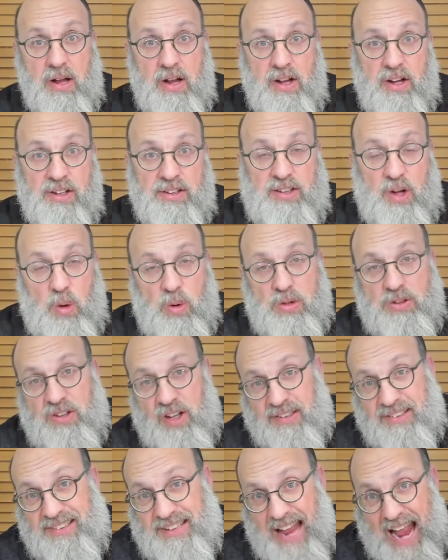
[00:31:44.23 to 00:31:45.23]
So
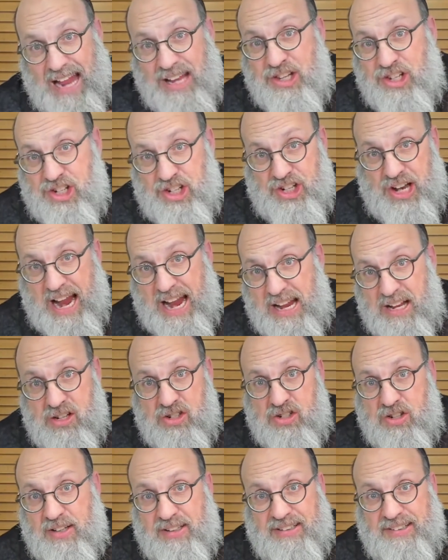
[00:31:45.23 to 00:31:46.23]
does that
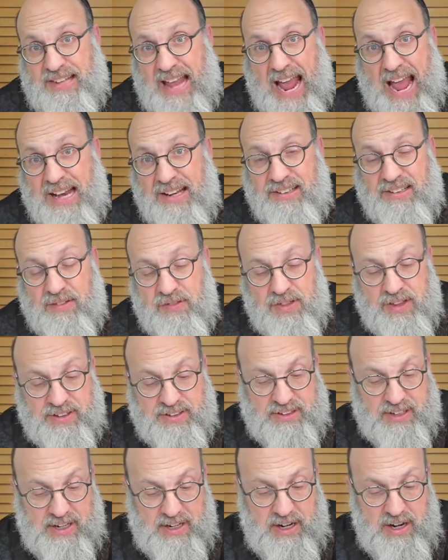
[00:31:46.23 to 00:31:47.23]
change the status of the
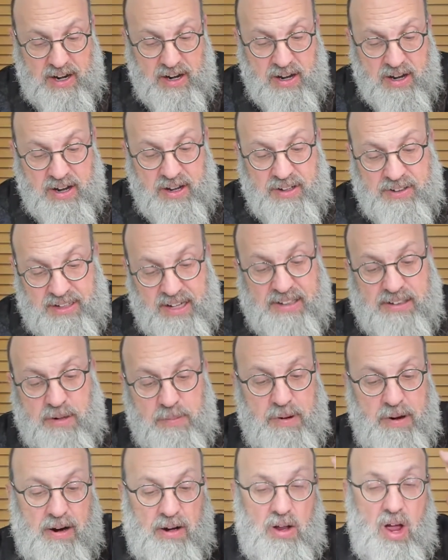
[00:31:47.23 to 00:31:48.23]
city? Says the
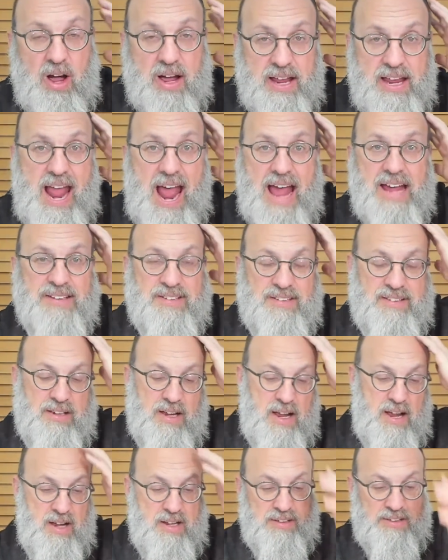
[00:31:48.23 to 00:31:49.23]
Biur yes.
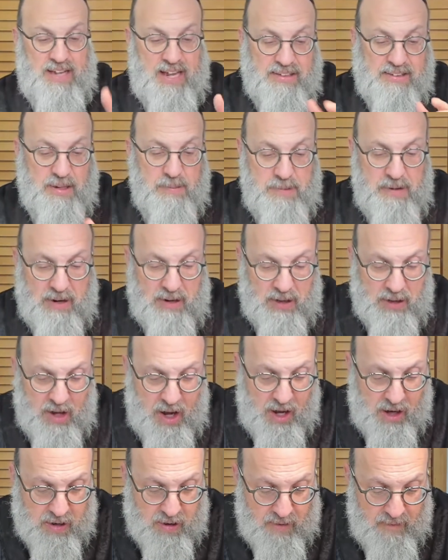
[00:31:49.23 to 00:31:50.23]
Says the Biur
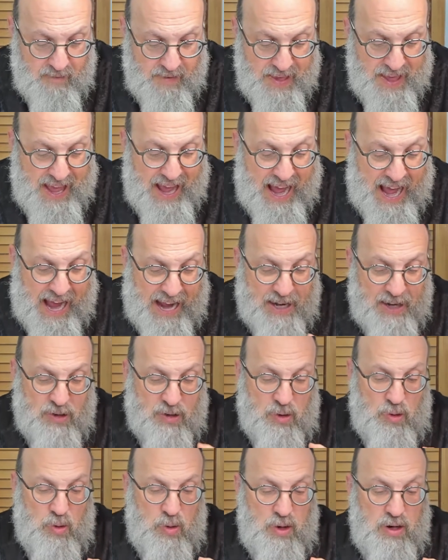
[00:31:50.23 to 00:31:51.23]
Halacha,
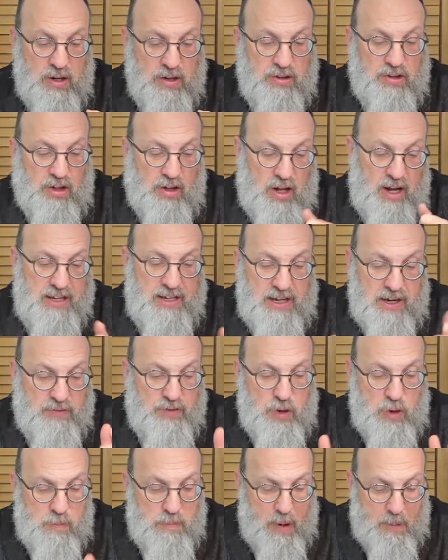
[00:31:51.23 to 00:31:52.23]
Hainu deloy
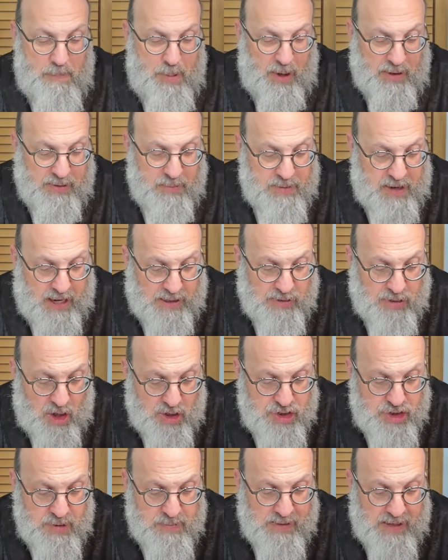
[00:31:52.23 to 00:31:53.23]
nivdu babatim
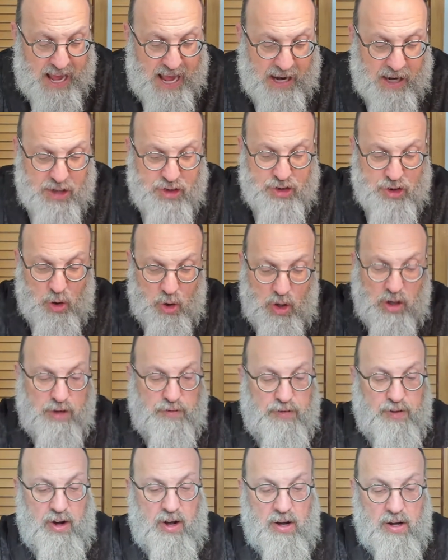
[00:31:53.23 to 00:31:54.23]
chadashim lacha
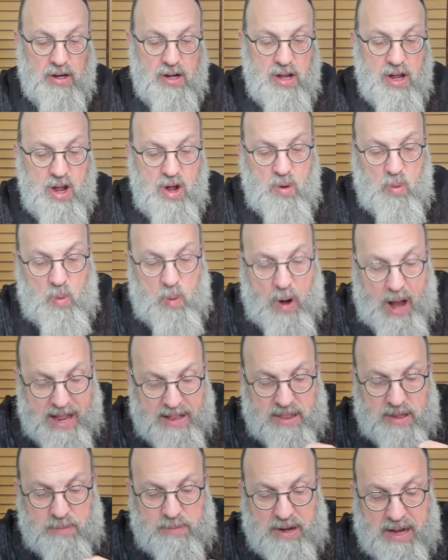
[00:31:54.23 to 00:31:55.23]
shehukfa.
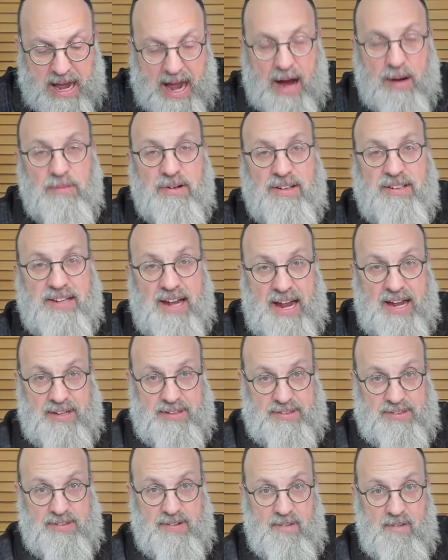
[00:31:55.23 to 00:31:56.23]
When the Mechaber
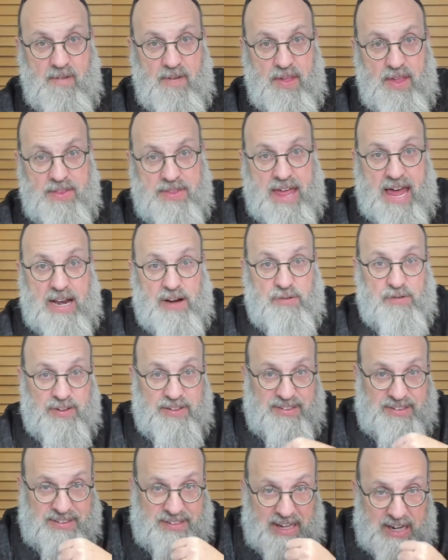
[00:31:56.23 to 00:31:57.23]
says that if a
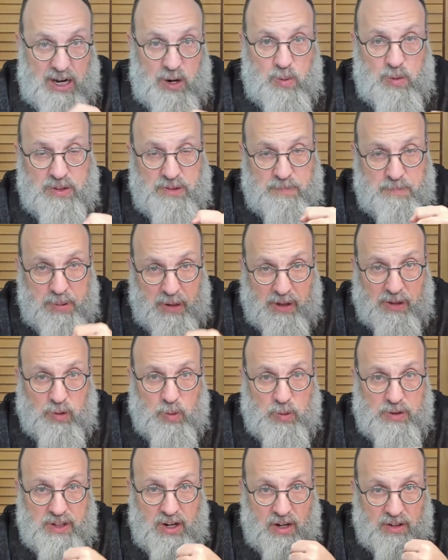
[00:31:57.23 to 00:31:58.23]
city was built
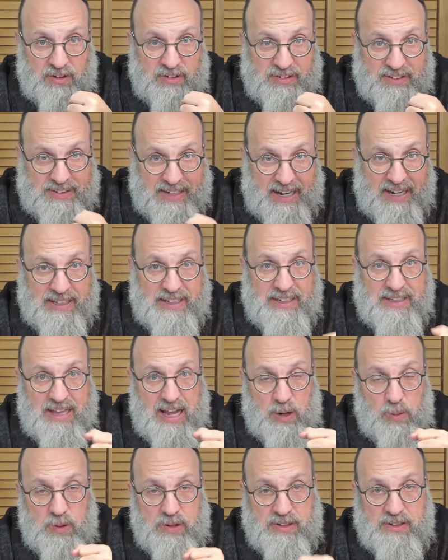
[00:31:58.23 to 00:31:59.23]
with the understanding
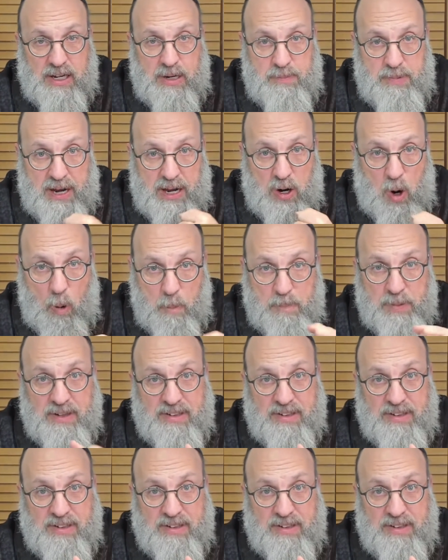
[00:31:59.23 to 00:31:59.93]
that it was going to be an open